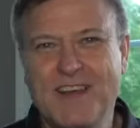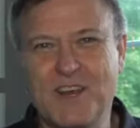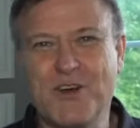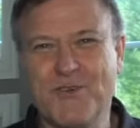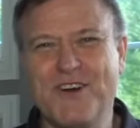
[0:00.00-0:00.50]

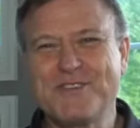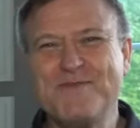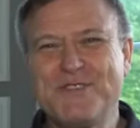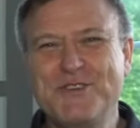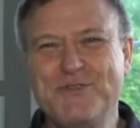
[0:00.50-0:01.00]
Hello,
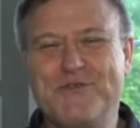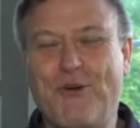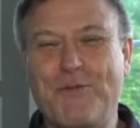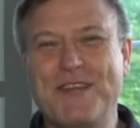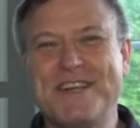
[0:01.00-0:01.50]
welcome to
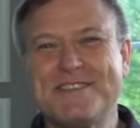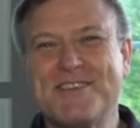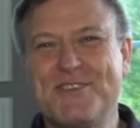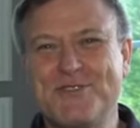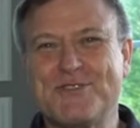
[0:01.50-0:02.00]
Four Minutes
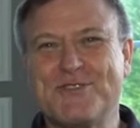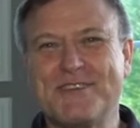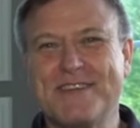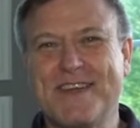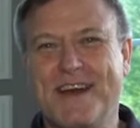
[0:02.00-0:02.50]
Closer
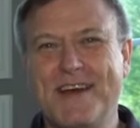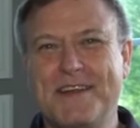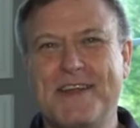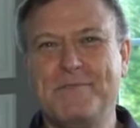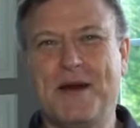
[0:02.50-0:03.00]
to
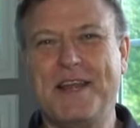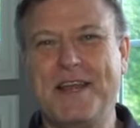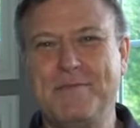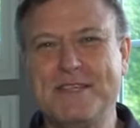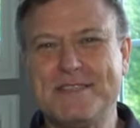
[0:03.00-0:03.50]
God. My
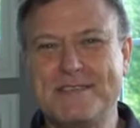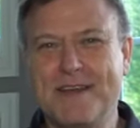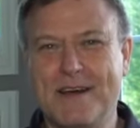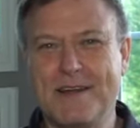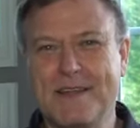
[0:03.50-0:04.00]
name is
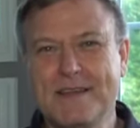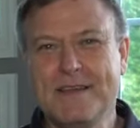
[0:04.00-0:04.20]
Doug.